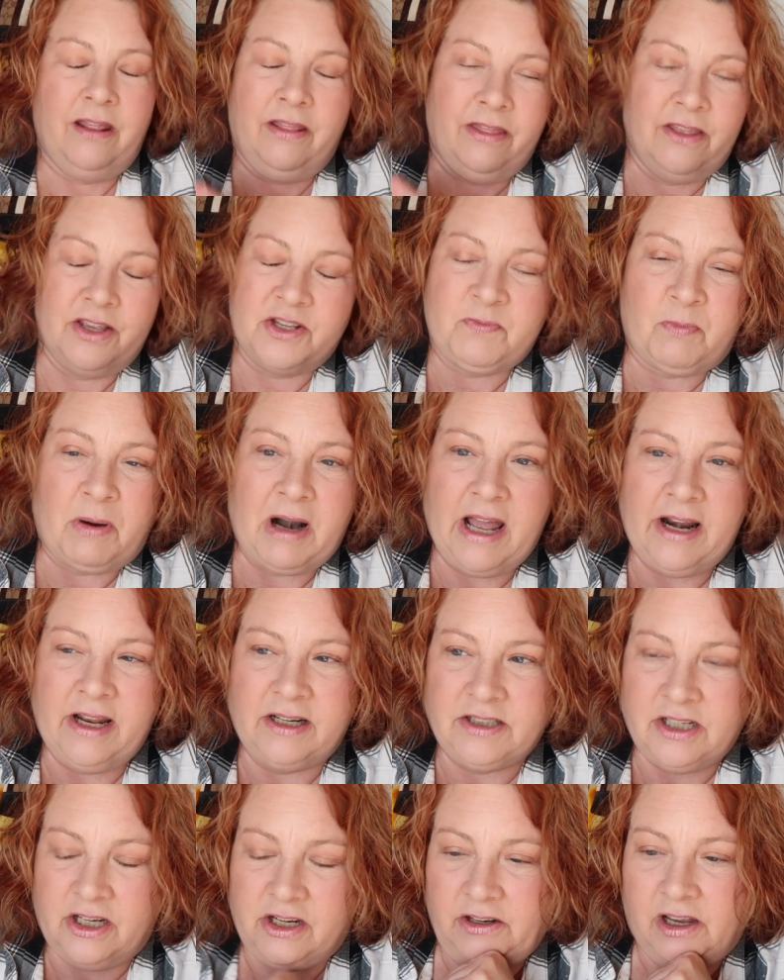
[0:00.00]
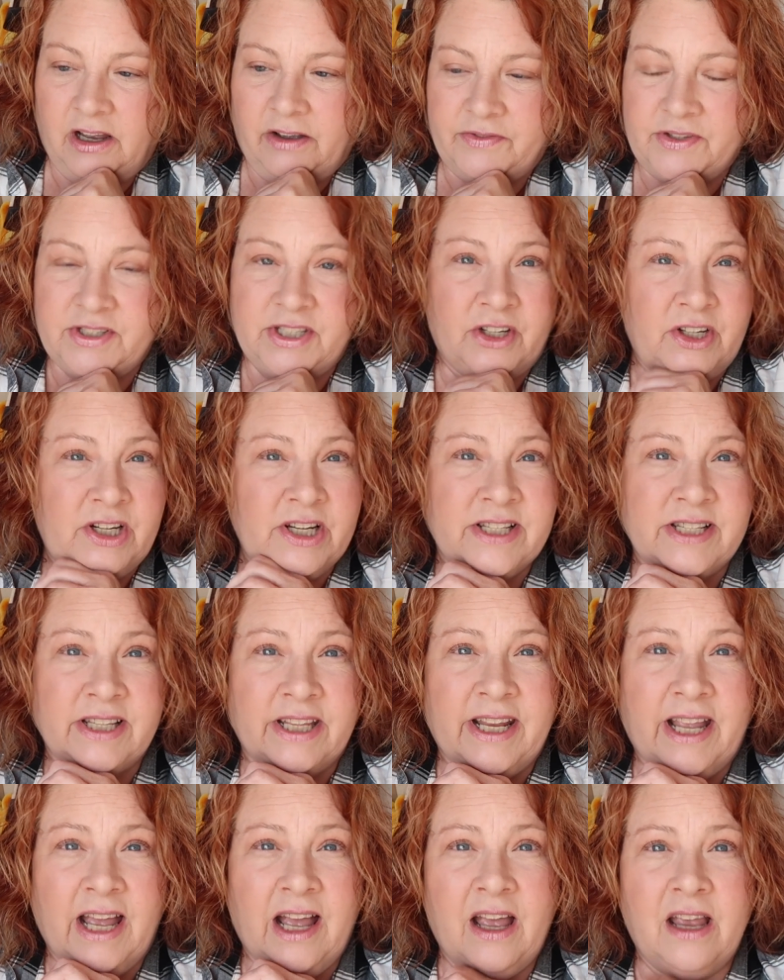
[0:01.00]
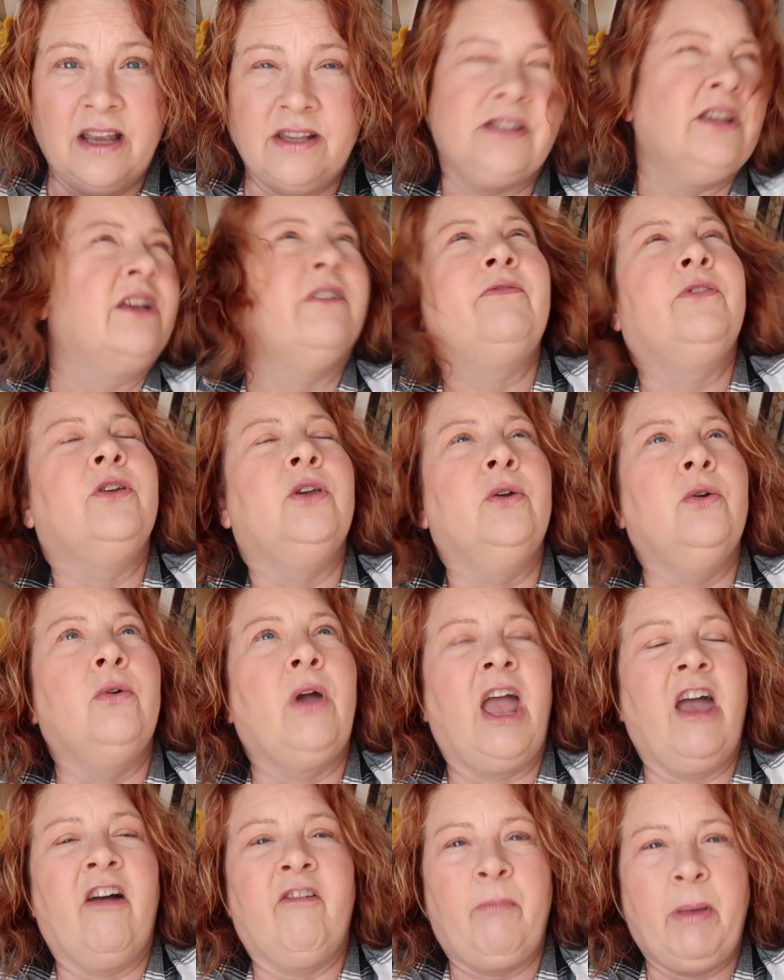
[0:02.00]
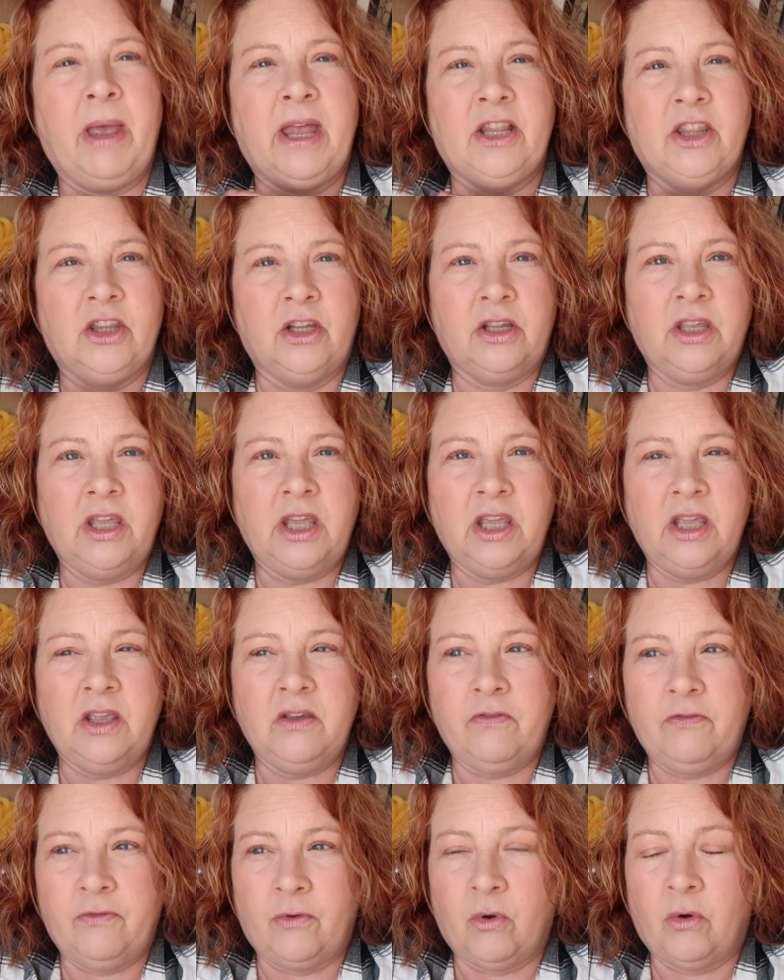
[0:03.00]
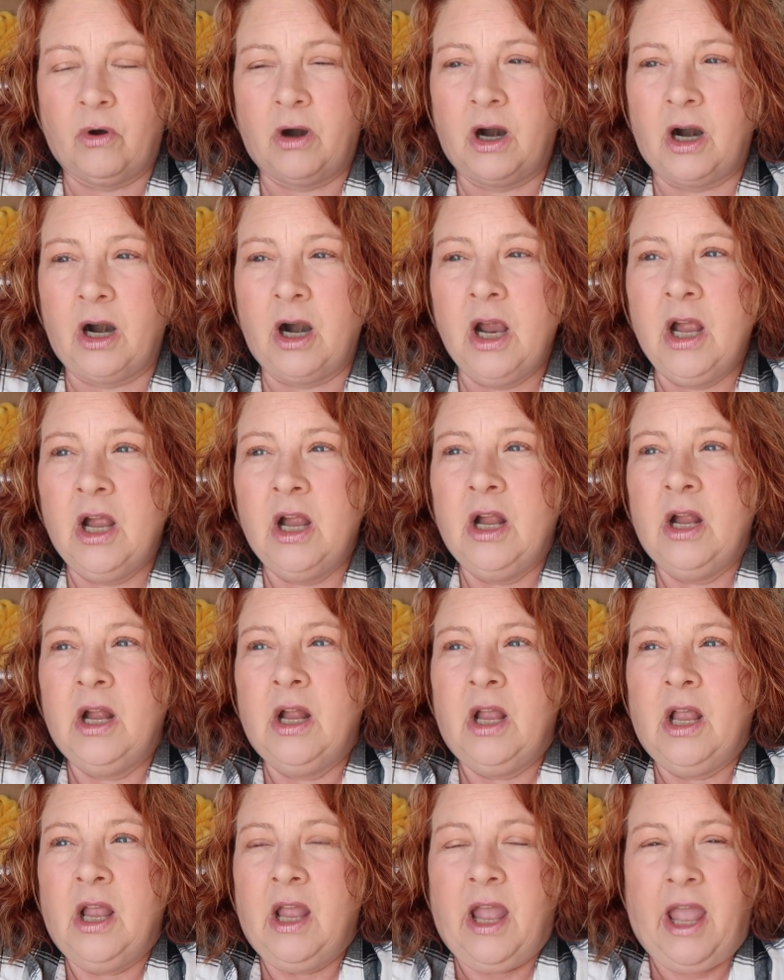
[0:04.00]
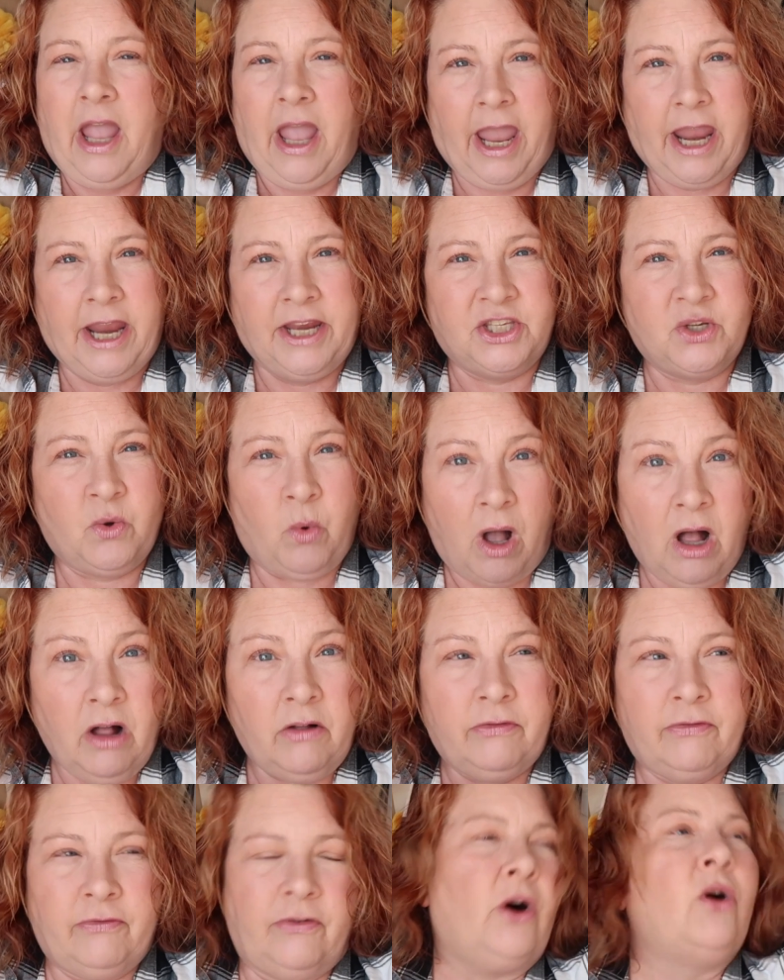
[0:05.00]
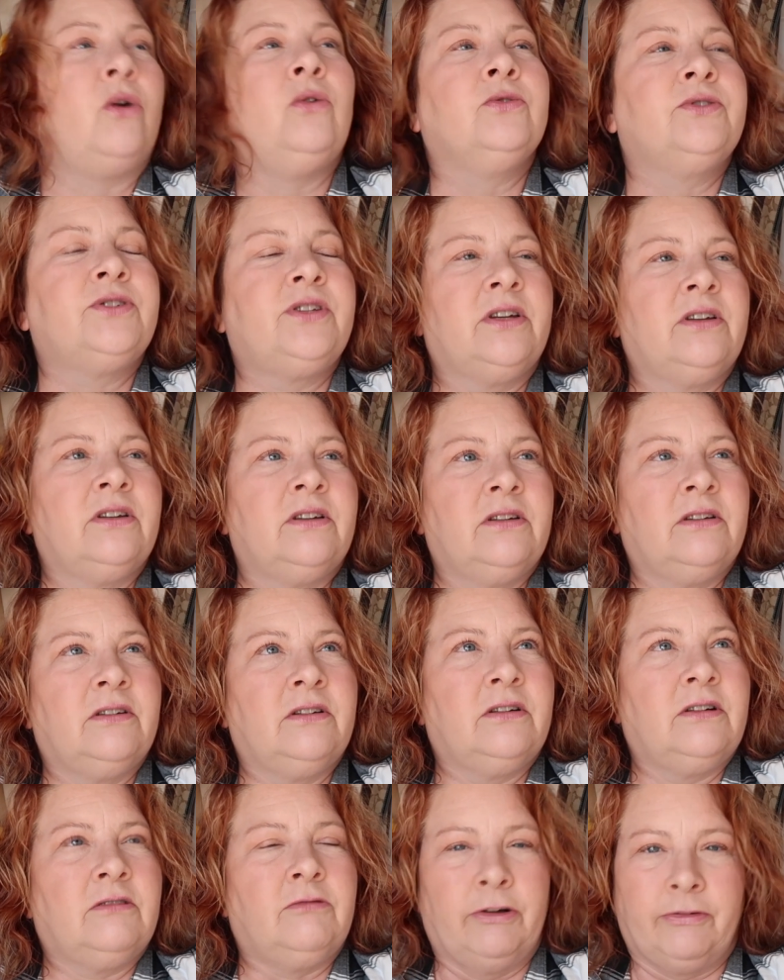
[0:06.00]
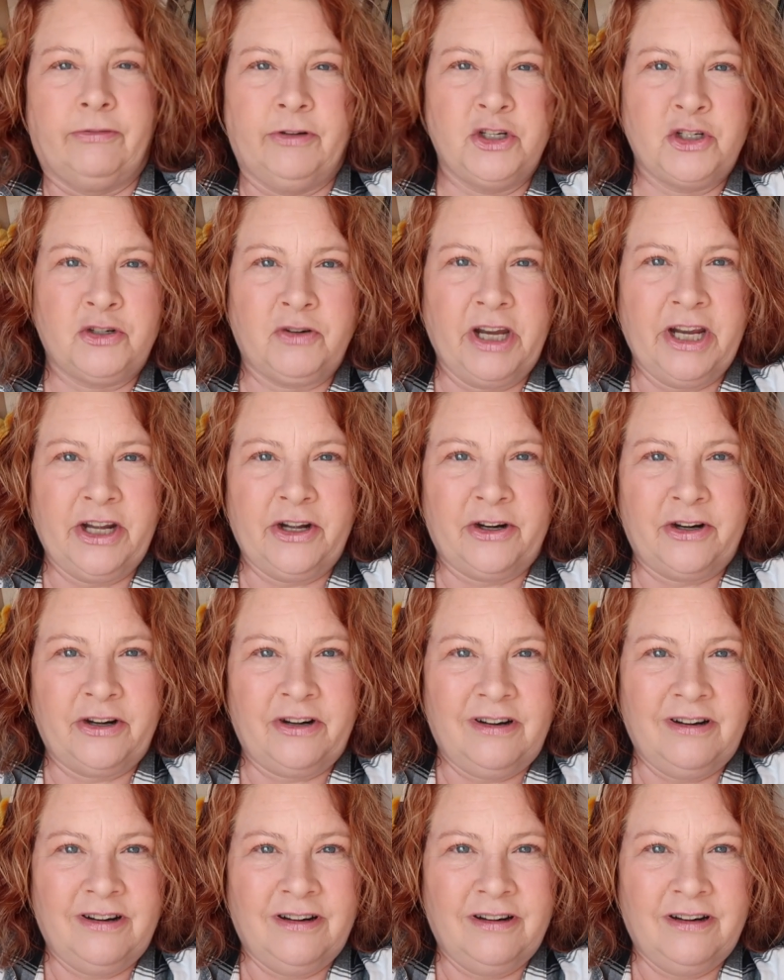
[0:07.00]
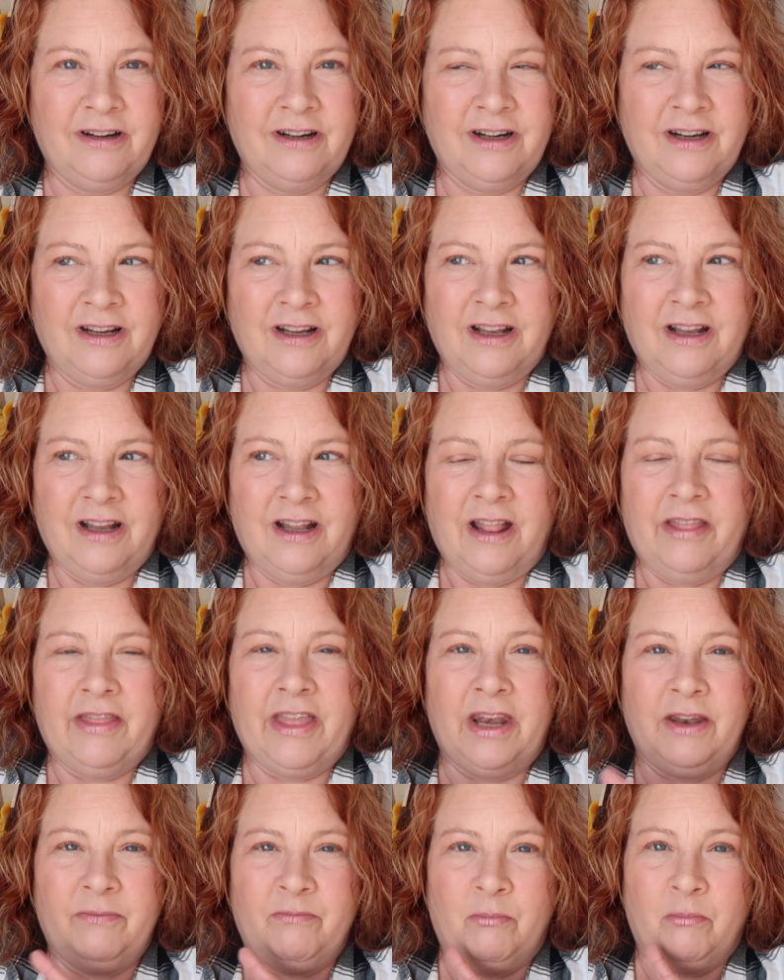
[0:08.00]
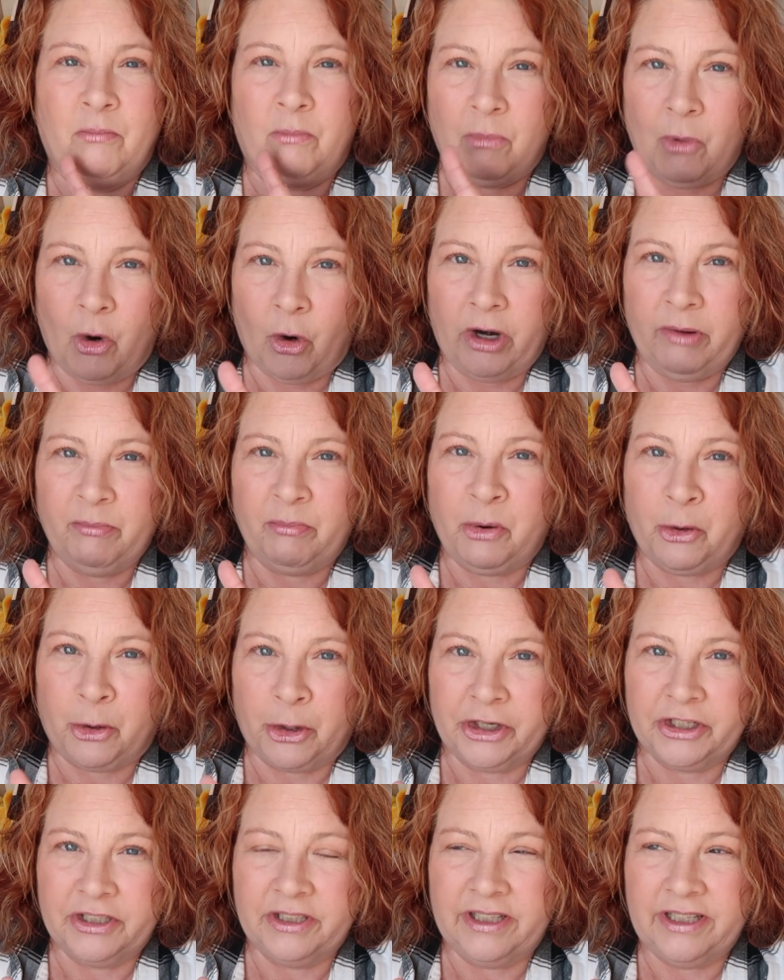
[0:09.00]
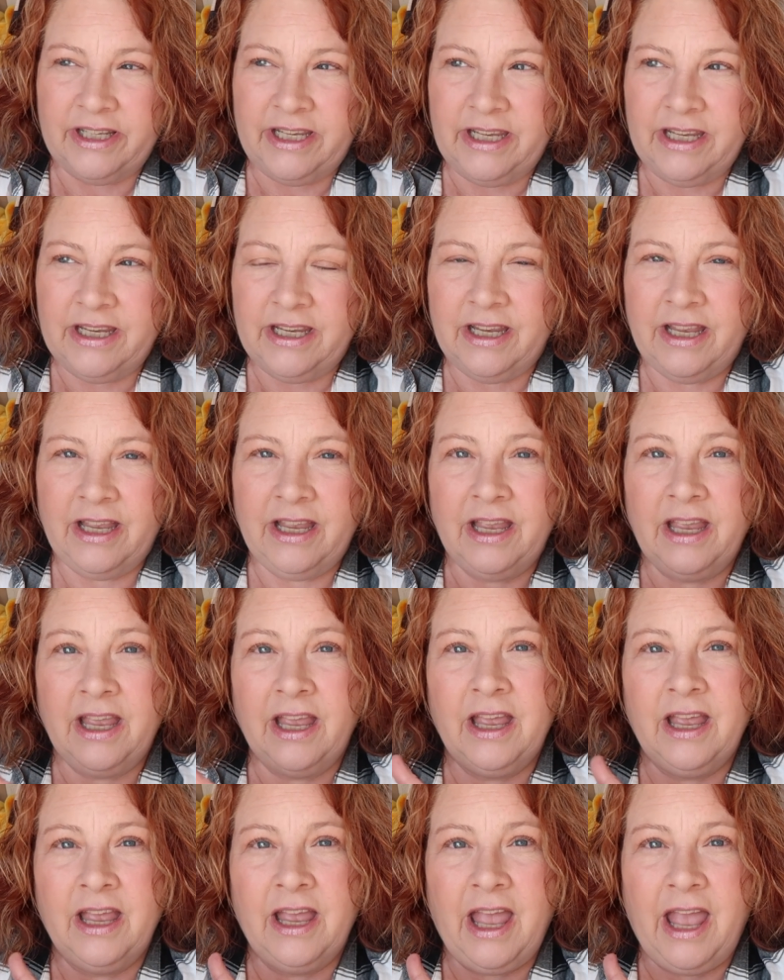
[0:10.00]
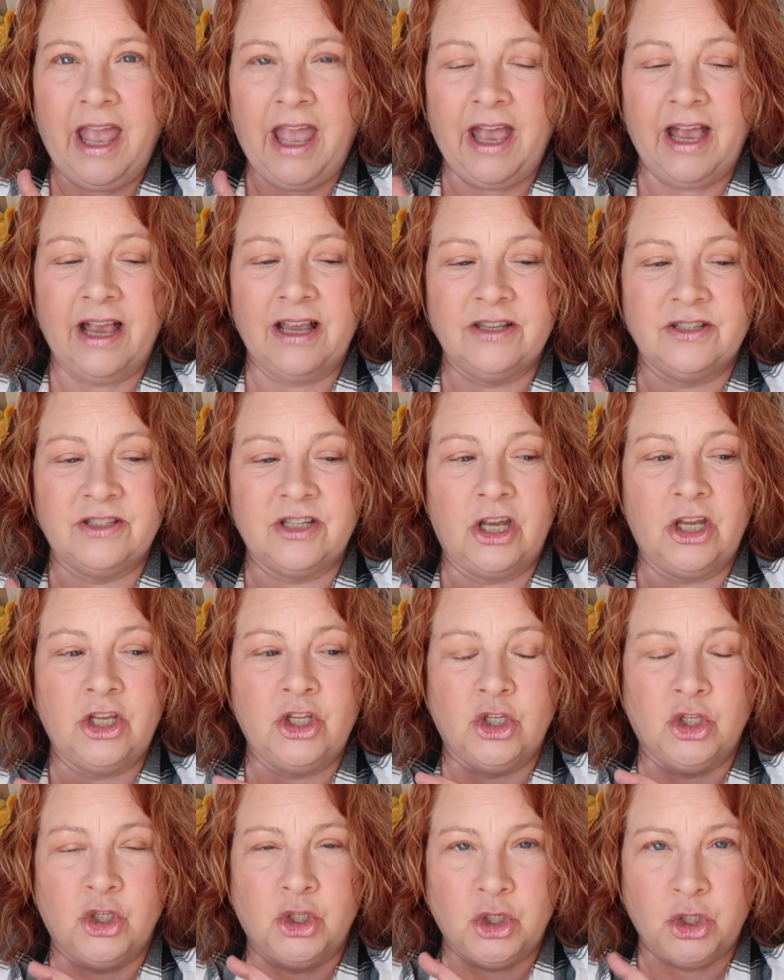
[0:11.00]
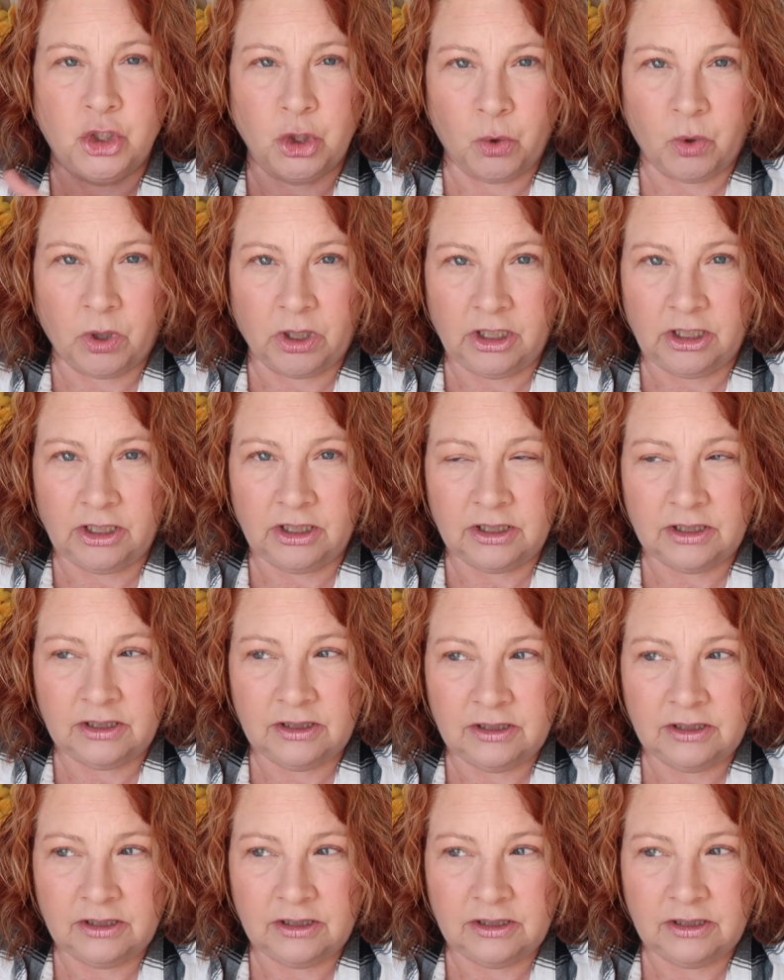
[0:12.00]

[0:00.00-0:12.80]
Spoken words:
this product enough. Seriously, guys, if you have been looking for a 12-volt refrigerator that more importantly has dual